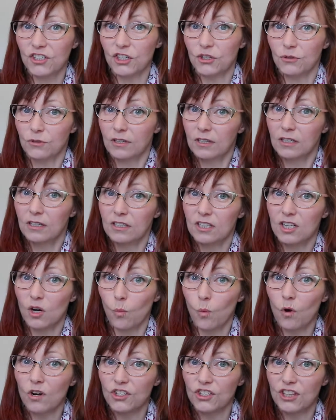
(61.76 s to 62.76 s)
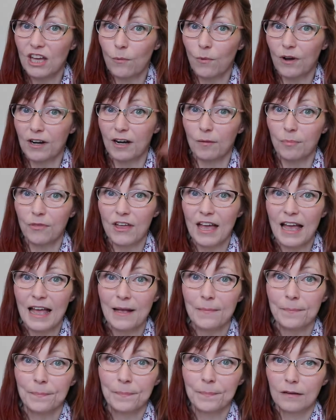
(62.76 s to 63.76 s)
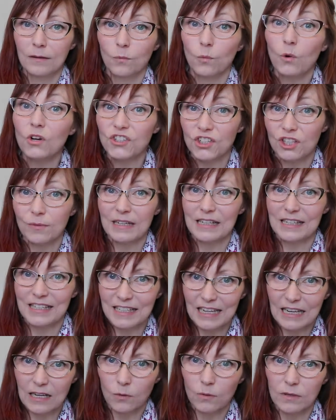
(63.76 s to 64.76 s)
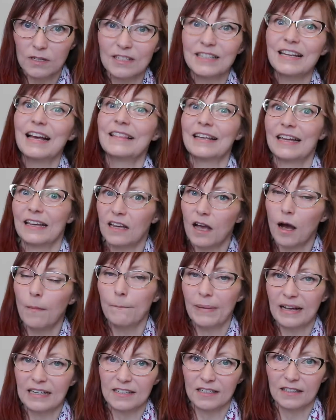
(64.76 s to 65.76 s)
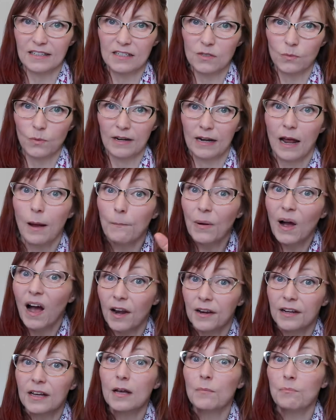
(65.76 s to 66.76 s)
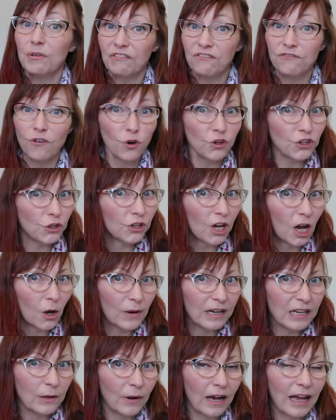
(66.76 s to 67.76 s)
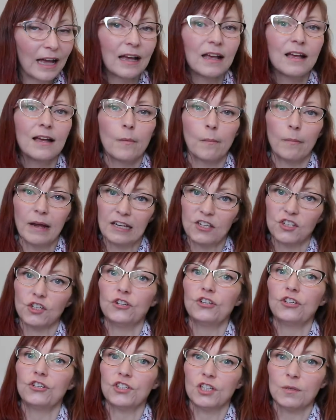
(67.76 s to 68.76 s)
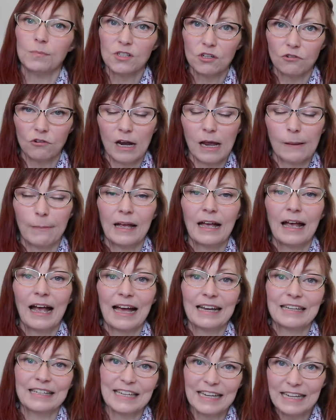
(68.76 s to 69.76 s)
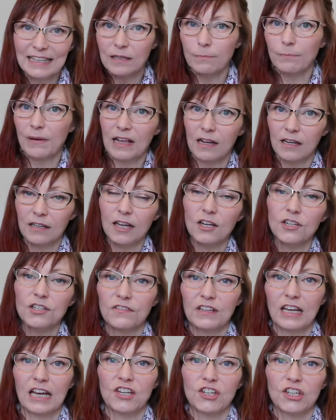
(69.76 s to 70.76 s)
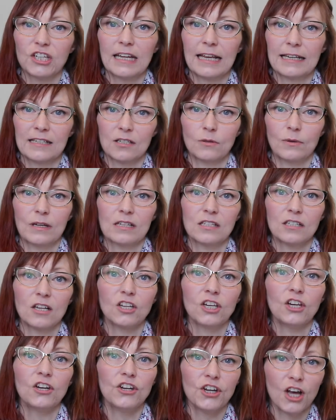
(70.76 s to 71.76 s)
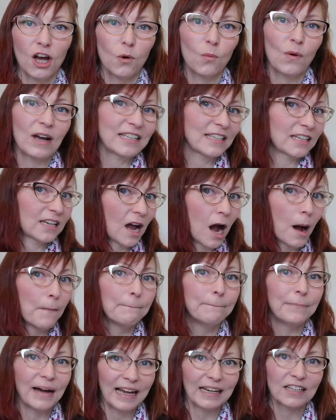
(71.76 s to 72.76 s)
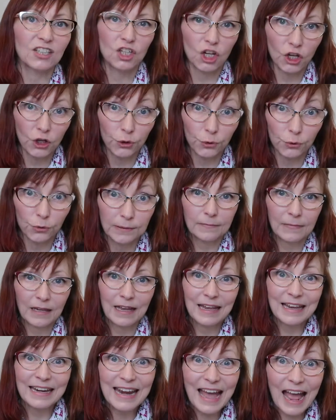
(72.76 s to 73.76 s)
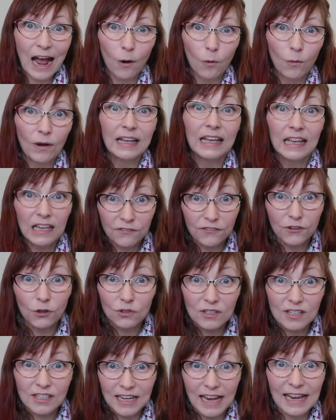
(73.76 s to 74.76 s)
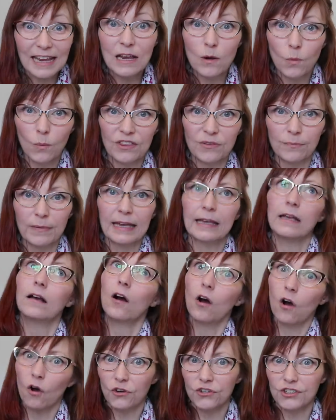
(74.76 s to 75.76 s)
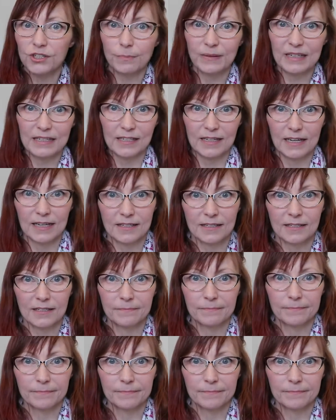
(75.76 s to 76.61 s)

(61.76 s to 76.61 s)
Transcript: you to watch that one up there, watch them in sequence and then come back to this one. But before you go anywhere, make sure you subscribe and ding the bell notification next to it so you know where to come back to. Now, if you're staying with me, on to business.